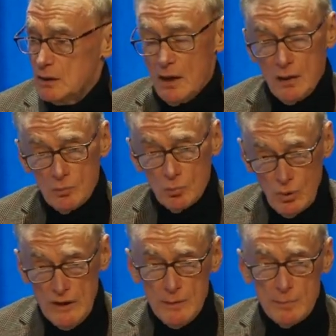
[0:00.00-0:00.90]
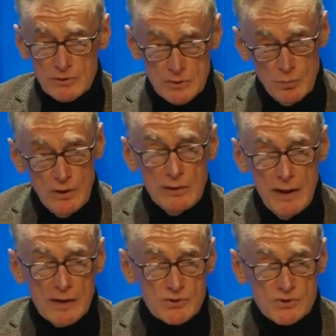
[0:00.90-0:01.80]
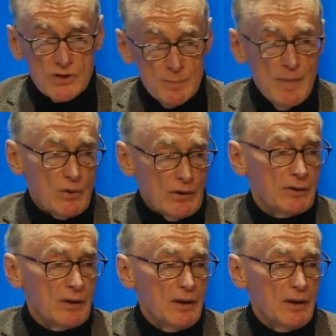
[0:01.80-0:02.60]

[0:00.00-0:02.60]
um, we, we now see merit